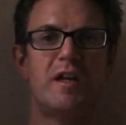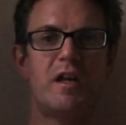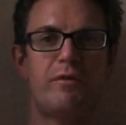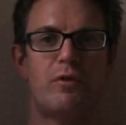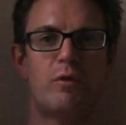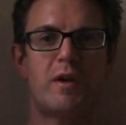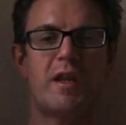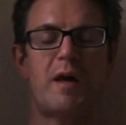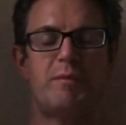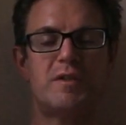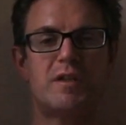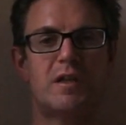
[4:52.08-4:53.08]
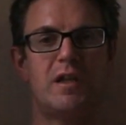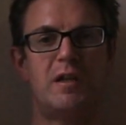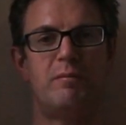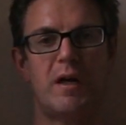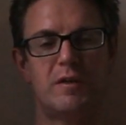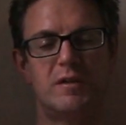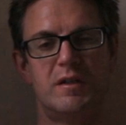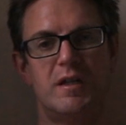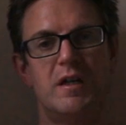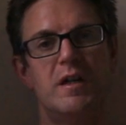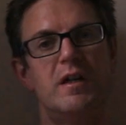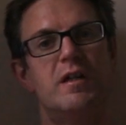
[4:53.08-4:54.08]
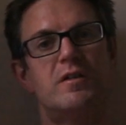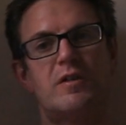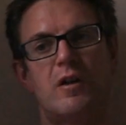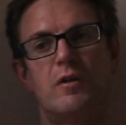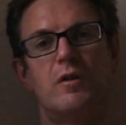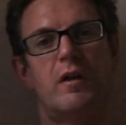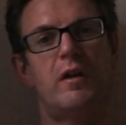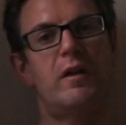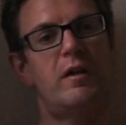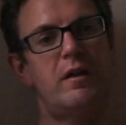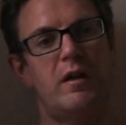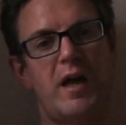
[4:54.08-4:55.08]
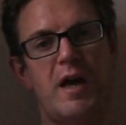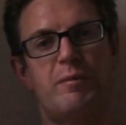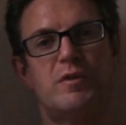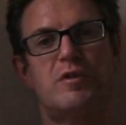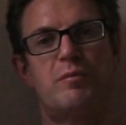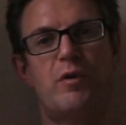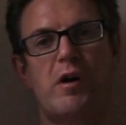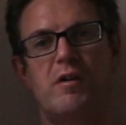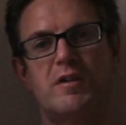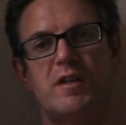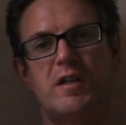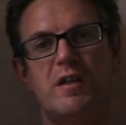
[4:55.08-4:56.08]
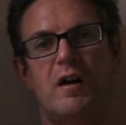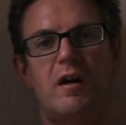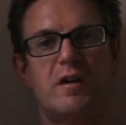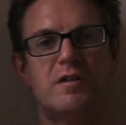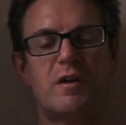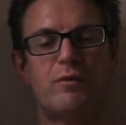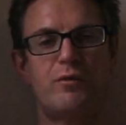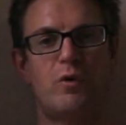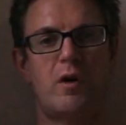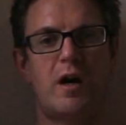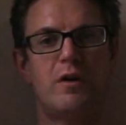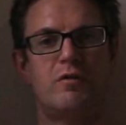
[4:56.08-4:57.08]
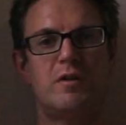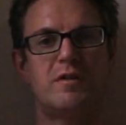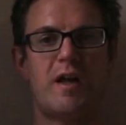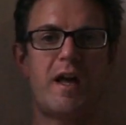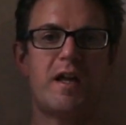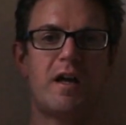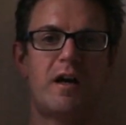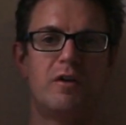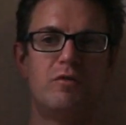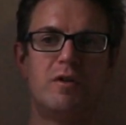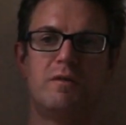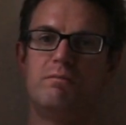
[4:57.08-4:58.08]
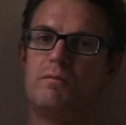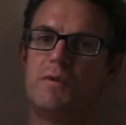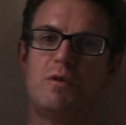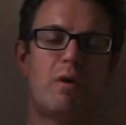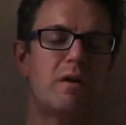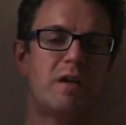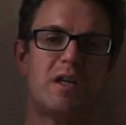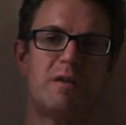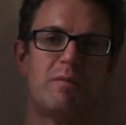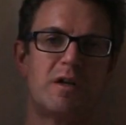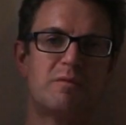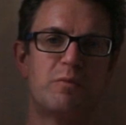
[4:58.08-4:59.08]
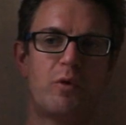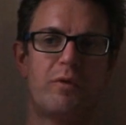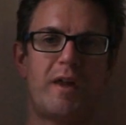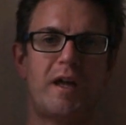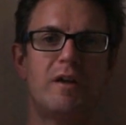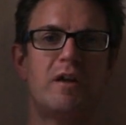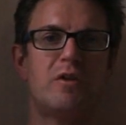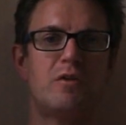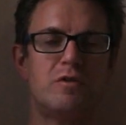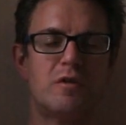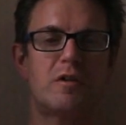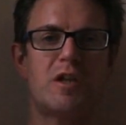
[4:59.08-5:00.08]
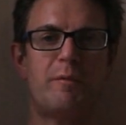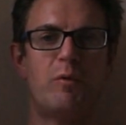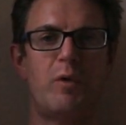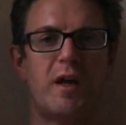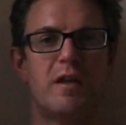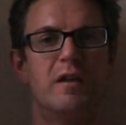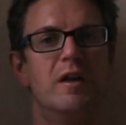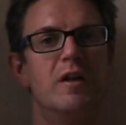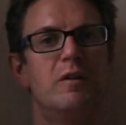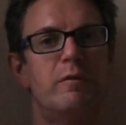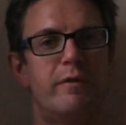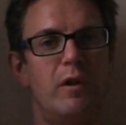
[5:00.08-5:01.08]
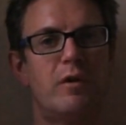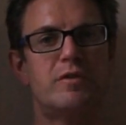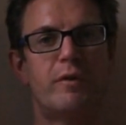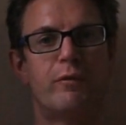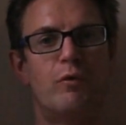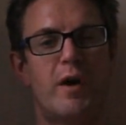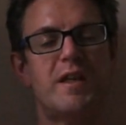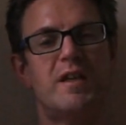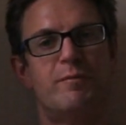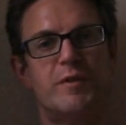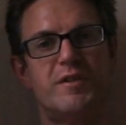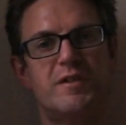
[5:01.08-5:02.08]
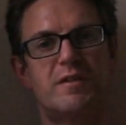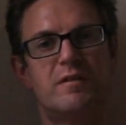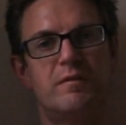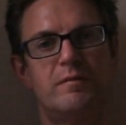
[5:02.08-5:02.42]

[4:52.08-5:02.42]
if you're in that particular mode. So aperture priority, ISO 400 to 800, You won't need much more than that, and you should come away with lots of great images.